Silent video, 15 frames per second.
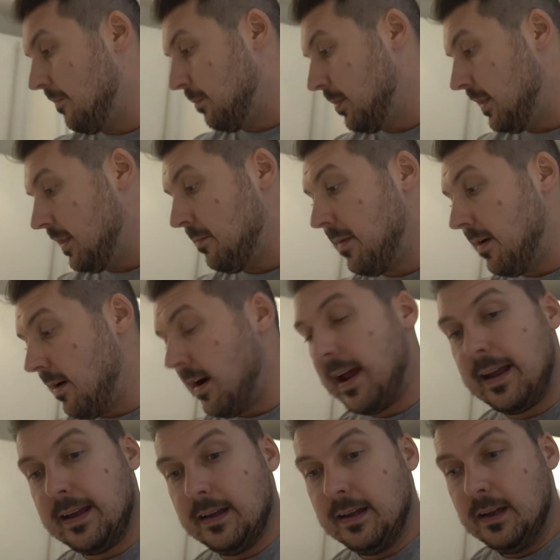have put the
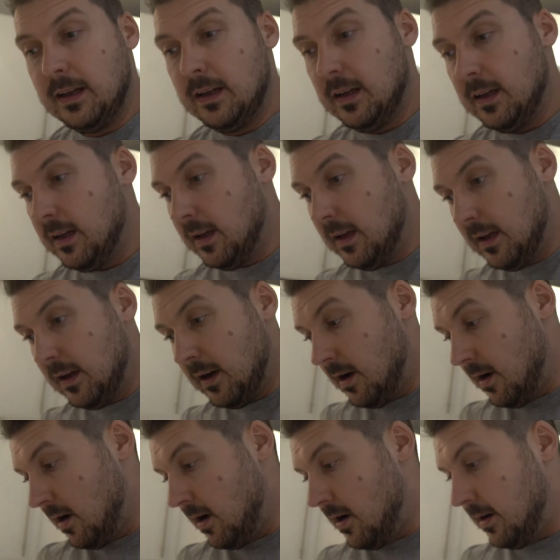meringue
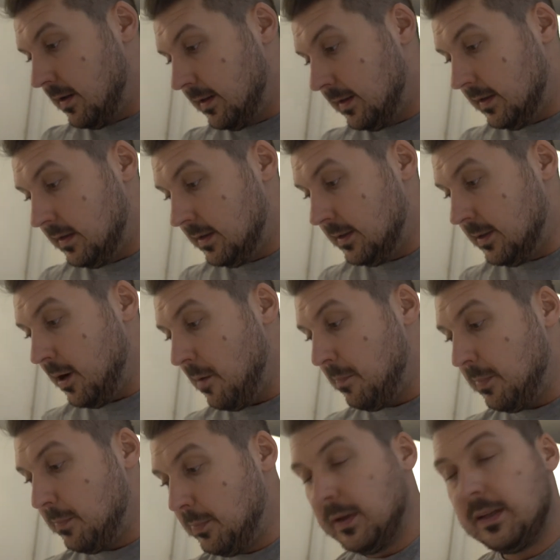on
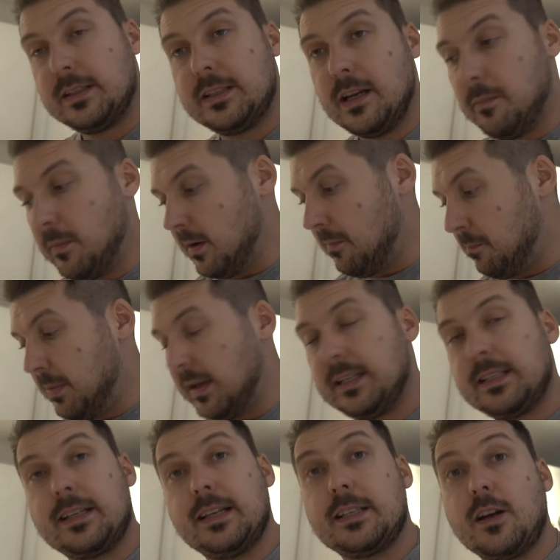top, put some
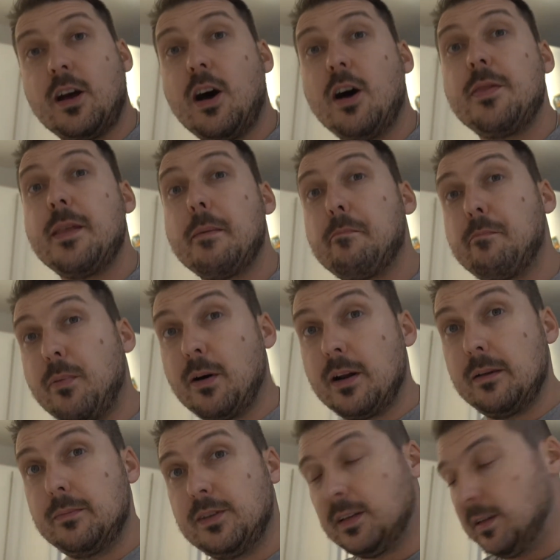biscuits on the
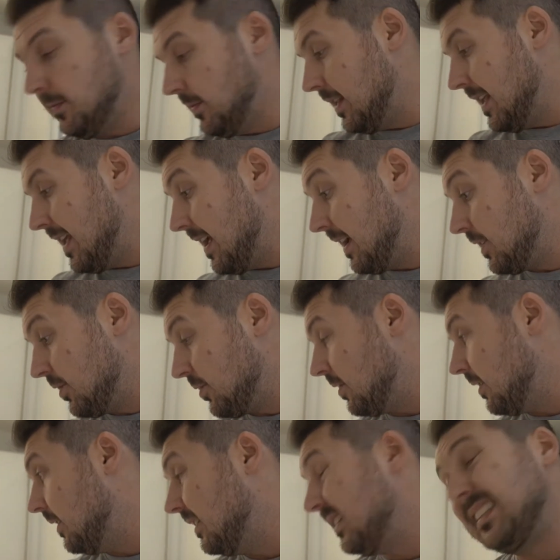bottom just for the
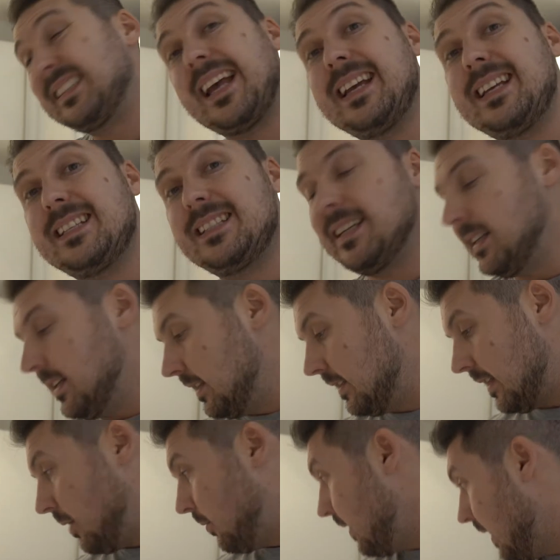extra
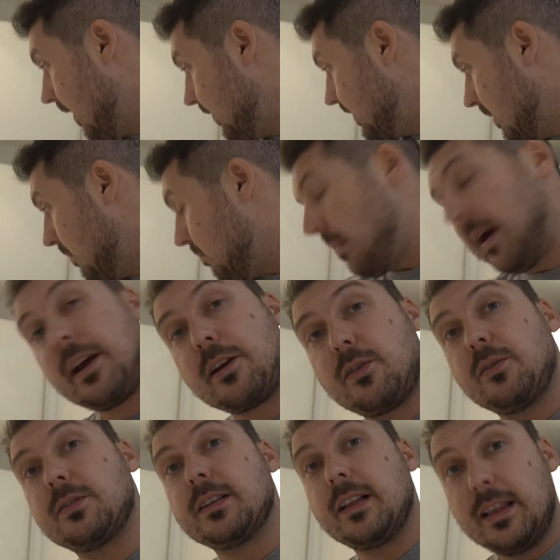tastiness, and we have some
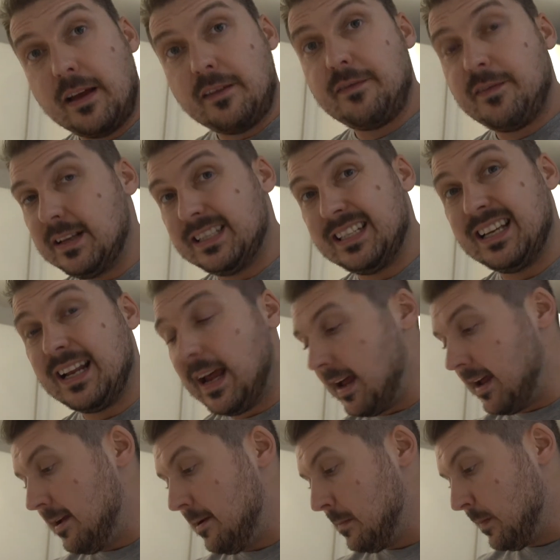macros left for
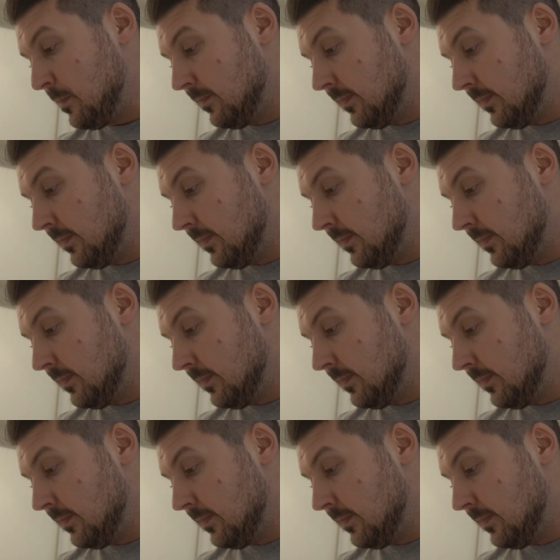today.